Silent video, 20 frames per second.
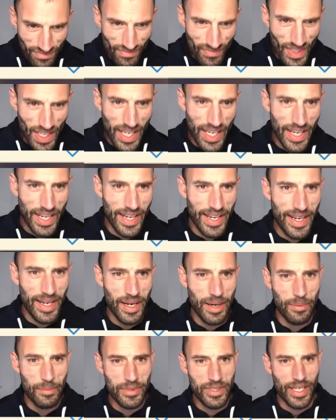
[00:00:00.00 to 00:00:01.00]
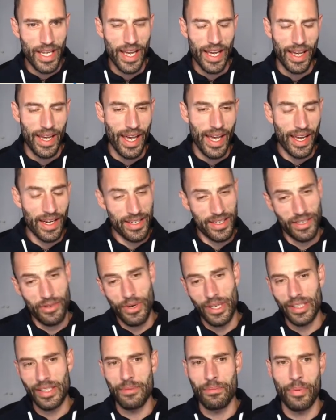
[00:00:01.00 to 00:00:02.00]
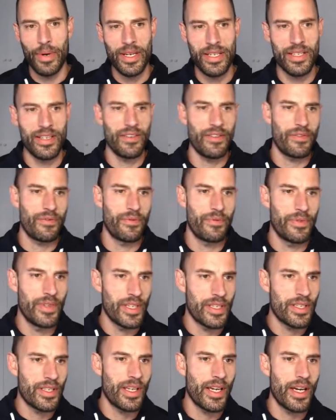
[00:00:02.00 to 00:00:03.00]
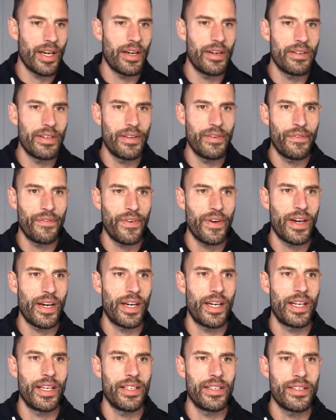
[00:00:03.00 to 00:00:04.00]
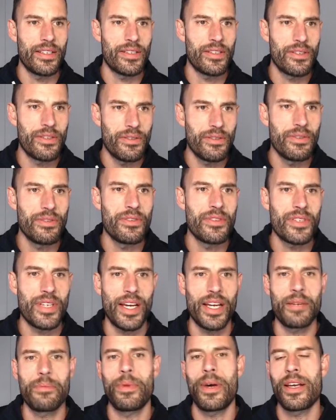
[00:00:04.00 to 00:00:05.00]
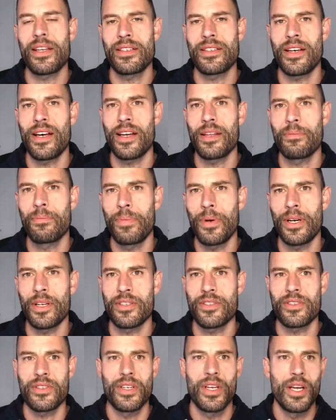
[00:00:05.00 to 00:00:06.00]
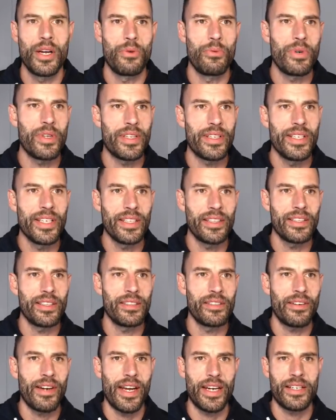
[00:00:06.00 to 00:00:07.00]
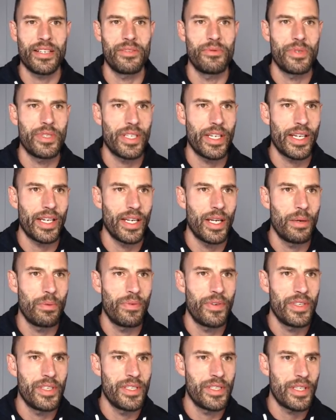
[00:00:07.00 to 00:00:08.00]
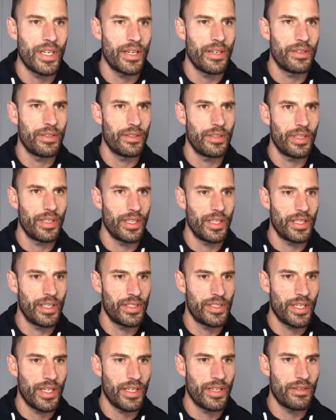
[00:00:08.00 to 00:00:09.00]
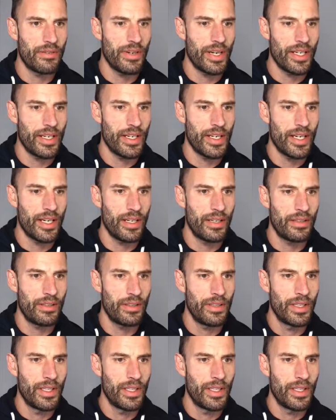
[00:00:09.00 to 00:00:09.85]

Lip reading: It's actually quite impressive. This code defines two side-by-side plots with linked interaction, which I can hopefully show you right now.